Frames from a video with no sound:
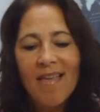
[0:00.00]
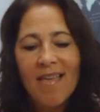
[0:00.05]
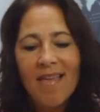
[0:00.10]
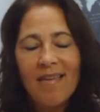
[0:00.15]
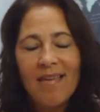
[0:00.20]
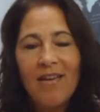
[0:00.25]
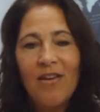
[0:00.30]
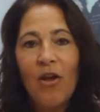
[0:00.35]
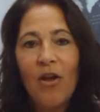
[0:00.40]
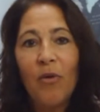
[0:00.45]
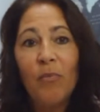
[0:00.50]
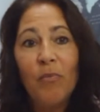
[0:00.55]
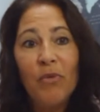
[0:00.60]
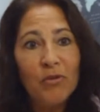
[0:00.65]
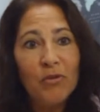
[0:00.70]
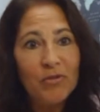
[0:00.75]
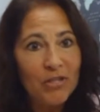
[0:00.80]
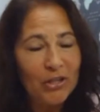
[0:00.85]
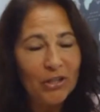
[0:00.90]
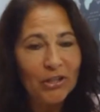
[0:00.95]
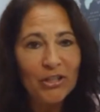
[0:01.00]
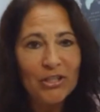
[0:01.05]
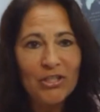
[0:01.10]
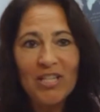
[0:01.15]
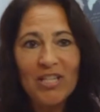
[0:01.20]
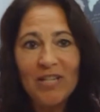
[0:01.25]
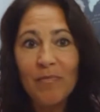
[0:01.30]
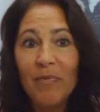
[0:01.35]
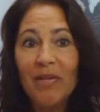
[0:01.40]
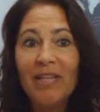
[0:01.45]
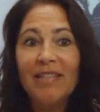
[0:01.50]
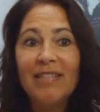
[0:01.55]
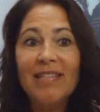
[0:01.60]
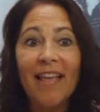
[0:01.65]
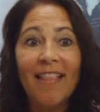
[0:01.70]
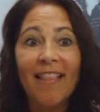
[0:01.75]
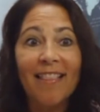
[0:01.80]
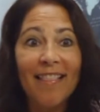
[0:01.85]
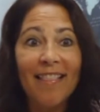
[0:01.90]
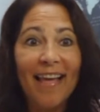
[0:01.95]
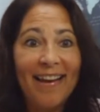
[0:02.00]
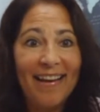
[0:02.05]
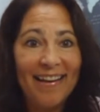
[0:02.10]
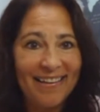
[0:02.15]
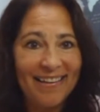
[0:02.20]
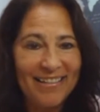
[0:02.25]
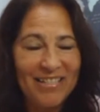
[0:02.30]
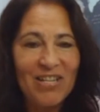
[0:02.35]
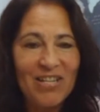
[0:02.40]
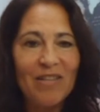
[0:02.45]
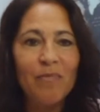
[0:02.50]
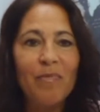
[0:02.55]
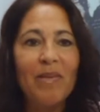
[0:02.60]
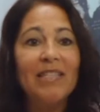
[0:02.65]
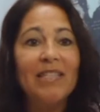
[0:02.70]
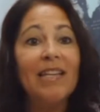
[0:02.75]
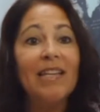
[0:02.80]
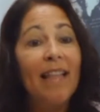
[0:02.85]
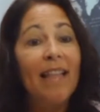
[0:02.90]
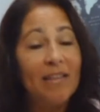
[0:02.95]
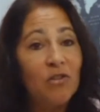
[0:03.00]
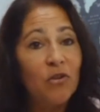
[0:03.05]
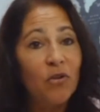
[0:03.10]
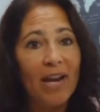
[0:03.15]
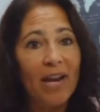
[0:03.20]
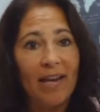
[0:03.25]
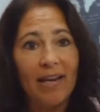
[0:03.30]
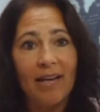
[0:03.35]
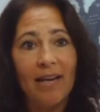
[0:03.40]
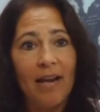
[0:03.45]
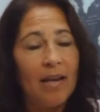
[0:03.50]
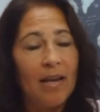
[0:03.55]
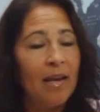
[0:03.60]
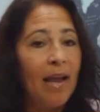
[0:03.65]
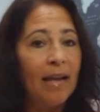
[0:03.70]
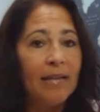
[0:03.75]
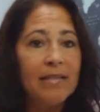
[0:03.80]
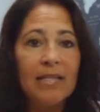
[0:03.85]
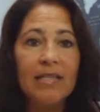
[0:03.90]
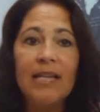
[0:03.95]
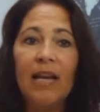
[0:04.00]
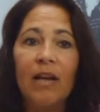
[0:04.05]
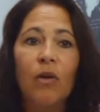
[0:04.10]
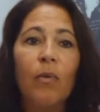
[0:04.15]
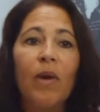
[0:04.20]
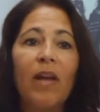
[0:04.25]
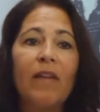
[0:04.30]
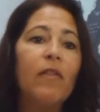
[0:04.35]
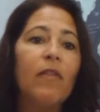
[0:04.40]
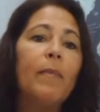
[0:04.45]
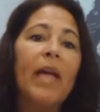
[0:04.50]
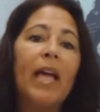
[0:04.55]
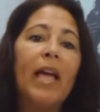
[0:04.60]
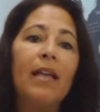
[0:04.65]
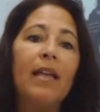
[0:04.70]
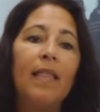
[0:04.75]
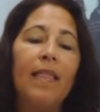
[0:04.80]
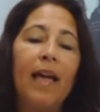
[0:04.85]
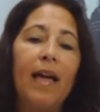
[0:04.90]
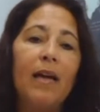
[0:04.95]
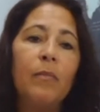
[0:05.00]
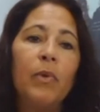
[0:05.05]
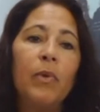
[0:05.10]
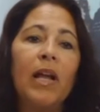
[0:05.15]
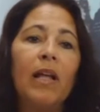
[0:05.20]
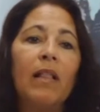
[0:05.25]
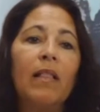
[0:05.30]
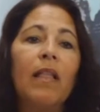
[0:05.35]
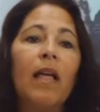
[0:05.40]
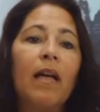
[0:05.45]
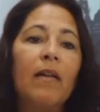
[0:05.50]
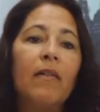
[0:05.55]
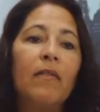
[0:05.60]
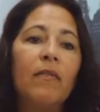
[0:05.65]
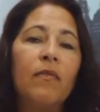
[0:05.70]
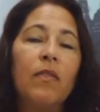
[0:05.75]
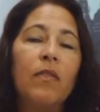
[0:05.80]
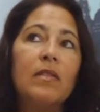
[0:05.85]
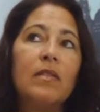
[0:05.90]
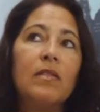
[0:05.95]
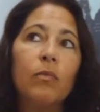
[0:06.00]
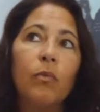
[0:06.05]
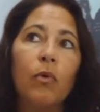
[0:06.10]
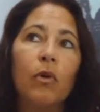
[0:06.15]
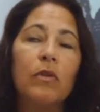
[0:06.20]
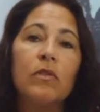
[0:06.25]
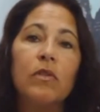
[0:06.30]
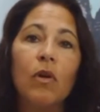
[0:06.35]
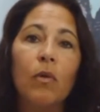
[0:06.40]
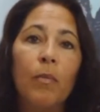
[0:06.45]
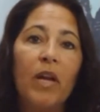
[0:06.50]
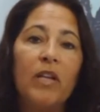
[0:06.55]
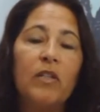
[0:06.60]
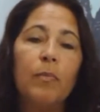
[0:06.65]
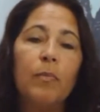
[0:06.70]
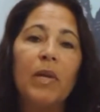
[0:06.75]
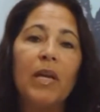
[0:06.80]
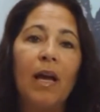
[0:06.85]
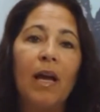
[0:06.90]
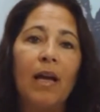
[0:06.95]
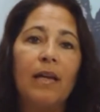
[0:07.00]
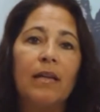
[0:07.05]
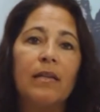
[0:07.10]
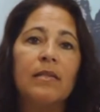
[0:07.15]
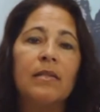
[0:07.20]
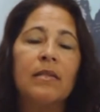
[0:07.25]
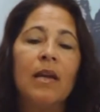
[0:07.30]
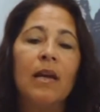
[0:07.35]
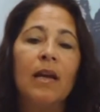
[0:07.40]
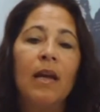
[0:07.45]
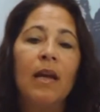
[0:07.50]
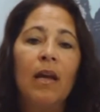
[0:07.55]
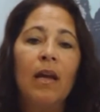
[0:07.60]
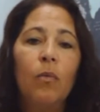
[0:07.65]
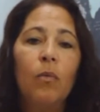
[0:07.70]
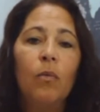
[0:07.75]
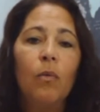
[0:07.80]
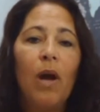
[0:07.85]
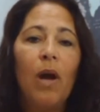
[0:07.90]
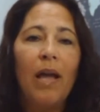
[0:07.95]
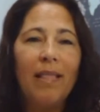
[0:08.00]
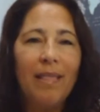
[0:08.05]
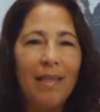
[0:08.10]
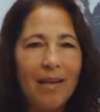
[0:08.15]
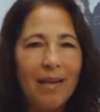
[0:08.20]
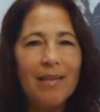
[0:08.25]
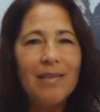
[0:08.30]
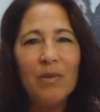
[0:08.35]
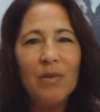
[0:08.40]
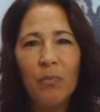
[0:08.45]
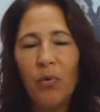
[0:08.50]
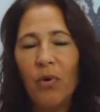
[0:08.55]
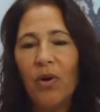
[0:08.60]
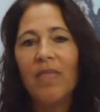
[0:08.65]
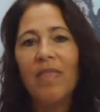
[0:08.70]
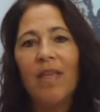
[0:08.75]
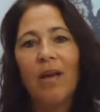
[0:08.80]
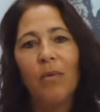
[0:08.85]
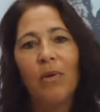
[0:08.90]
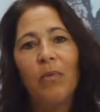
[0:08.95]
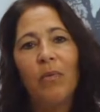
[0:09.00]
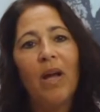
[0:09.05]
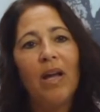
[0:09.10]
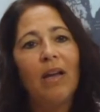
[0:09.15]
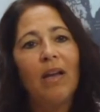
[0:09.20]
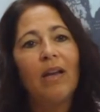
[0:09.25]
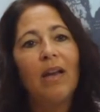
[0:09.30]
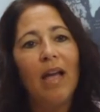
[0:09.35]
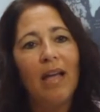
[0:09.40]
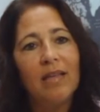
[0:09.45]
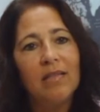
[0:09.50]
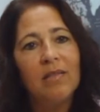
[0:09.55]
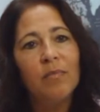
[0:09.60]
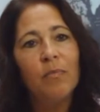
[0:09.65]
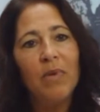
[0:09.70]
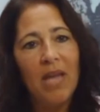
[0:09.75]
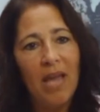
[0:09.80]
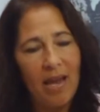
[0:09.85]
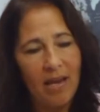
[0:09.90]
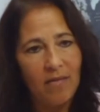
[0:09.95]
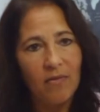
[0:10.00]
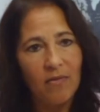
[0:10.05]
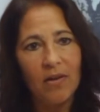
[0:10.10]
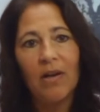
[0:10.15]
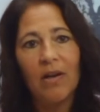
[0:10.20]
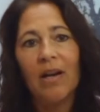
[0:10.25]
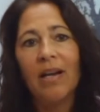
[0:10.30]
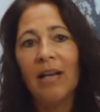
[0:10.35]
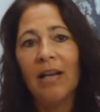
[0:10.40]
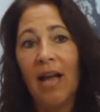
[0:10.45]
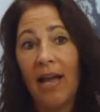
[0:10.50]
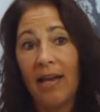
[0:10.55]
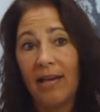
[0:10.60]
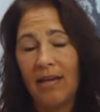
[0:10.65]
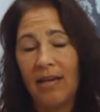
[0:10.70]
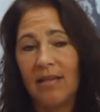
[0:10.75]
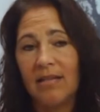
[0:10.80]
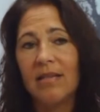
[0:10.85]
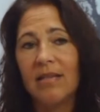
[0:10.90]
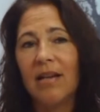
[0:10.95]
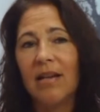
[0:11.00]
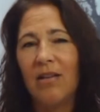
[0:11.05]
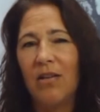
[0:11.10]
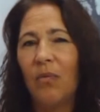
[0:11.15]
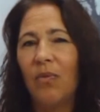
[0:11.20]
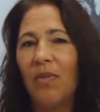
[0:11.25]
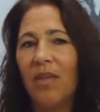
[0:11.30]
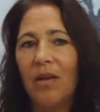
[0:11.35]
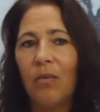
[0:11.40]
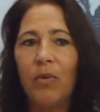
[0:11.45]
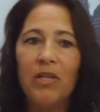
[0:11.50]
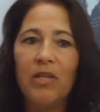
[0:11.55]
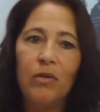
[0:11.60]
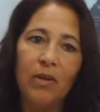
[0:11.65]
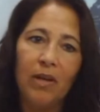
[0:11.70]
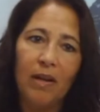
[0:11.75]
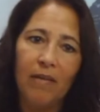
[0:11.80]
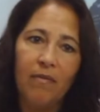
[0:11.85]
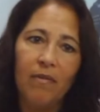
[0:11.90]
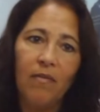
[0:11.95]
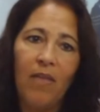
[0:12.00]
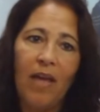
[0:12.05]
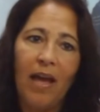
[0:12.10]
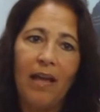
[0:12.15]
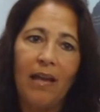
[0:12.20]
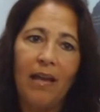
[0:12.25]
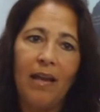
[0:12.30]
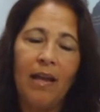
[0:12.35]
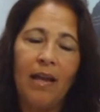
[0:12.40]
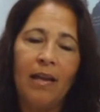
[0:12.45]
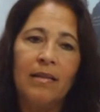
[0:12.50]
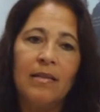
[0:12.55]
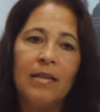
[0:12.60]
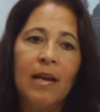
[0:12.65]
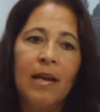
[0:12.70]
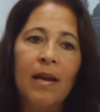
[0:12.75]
musical achievements, athletic achievements, and that's great. Not to take away from any of that, but I love this award so much because I think it's important that we recognize behavior and kindness, and I don't think we do enough of that. And